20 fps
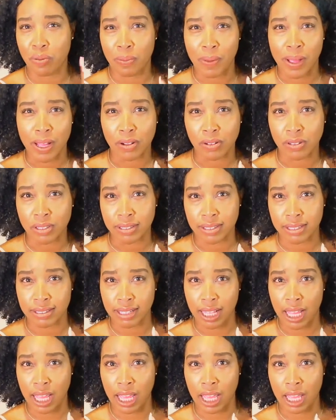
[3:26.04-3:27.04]
my oldest
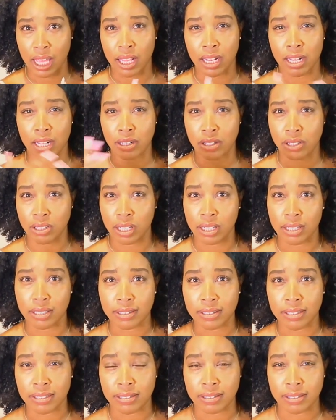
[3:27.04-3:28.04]
is eight and the
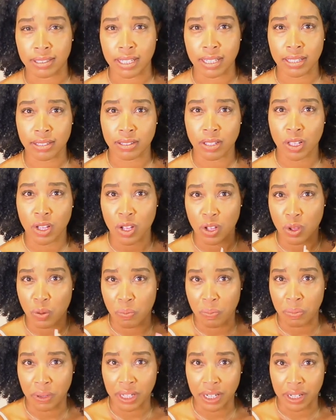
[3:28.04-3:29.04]
youngest is six
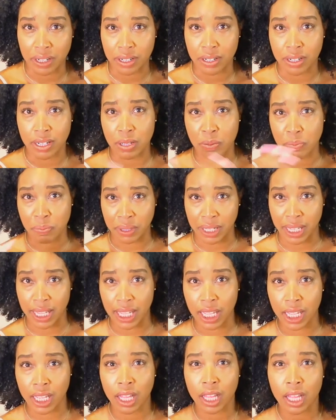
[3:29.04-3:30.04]
Blair and
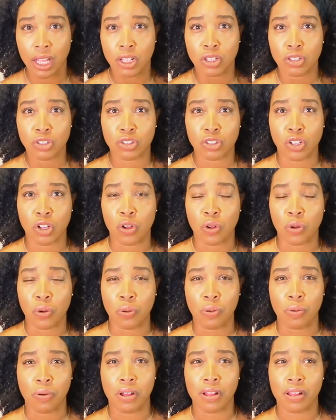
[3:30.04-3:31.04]
Blake.
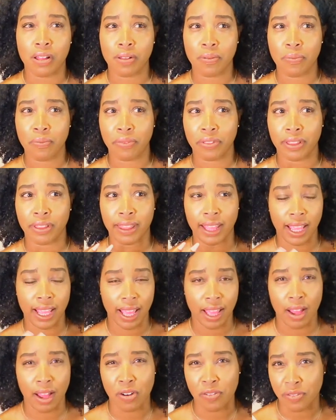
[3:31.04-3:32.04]
So
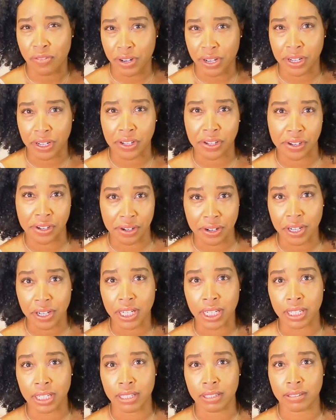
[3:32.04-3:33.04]
they are very
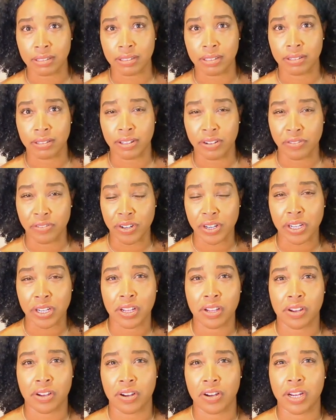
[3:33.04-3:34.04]
curious. They're
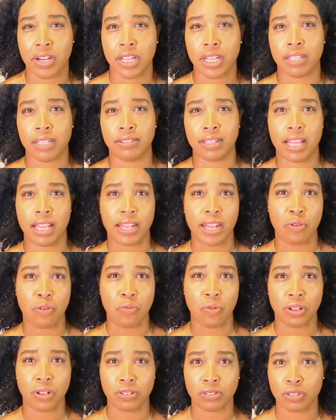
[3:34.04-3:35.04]
very curious and they
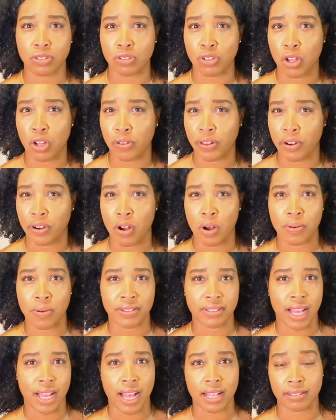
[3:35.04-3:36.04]
want to know. They're
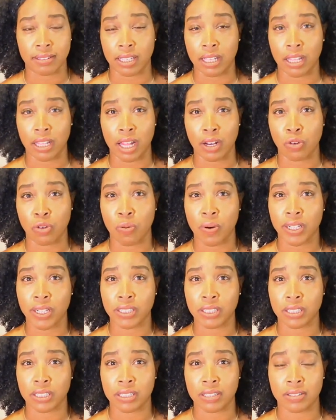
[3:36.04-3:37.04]
always asking a lot of
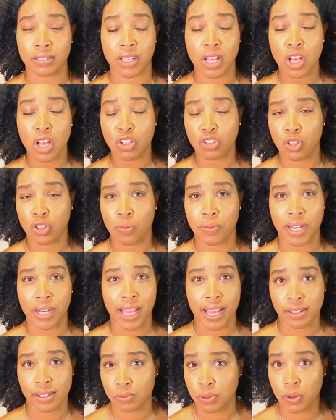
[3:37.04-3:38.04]
questions. So when
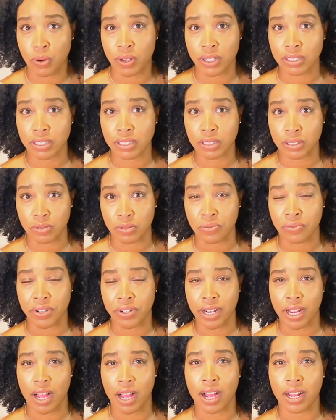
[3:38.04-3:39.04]
they ask me questions, I'm
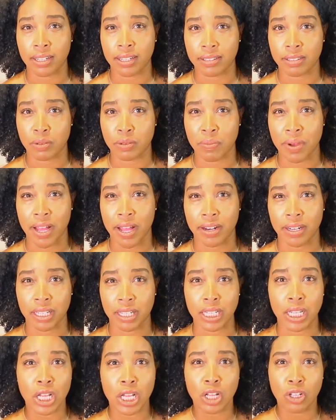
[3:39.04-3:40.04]
very honest about
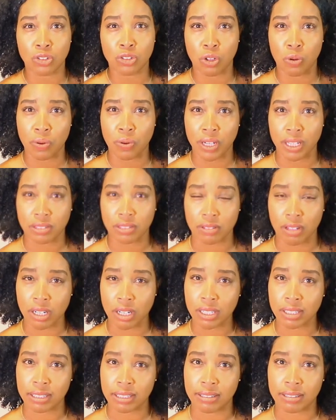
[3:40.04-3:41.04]
it. So when they
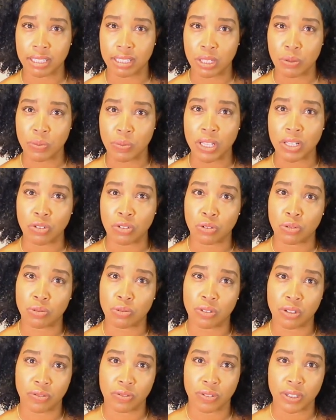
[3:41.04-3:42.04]
started to see me
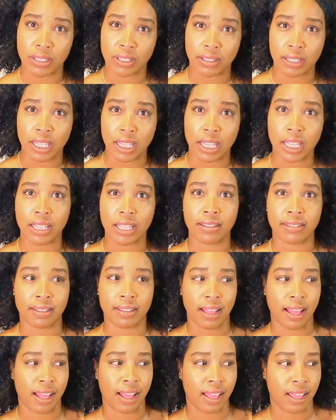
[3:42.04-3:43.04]
do different things
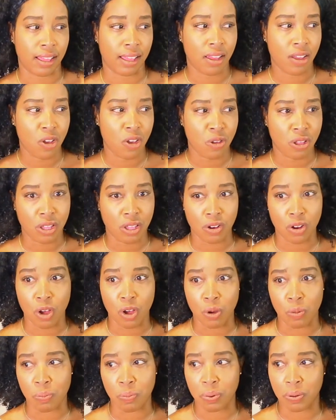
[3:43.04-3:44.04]
like, you
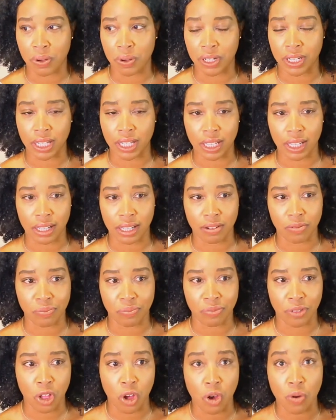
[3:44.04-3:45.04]
know, putting,
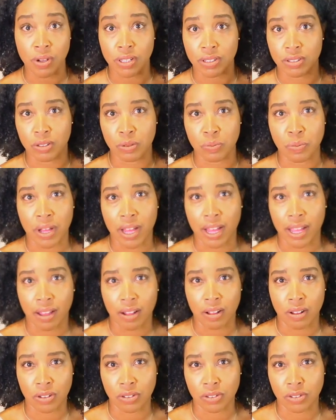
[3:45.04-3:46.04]
going to
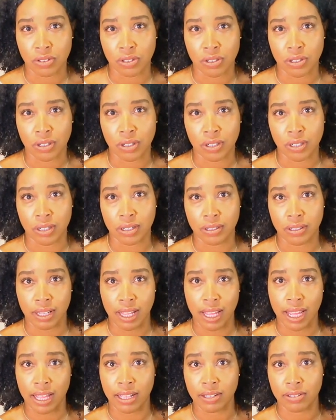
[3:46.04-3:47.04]
my altar,
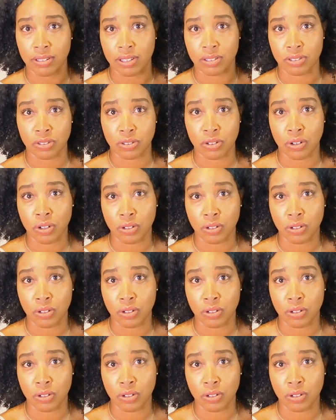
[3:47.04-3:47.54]
the ancestor